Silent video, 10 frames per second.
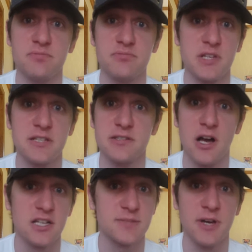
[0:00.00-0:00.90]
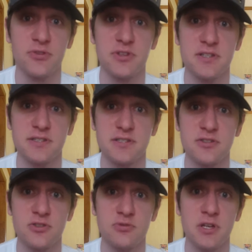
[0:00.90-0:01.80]
He talks about this
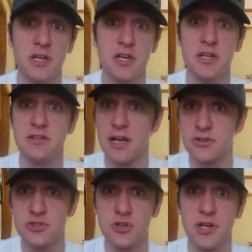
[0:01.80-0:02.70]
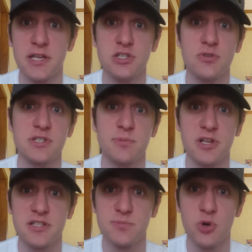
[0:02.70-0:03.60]
to Doctor Strange to
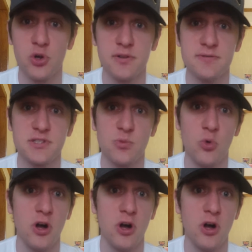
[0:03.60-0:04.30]
explain his motives,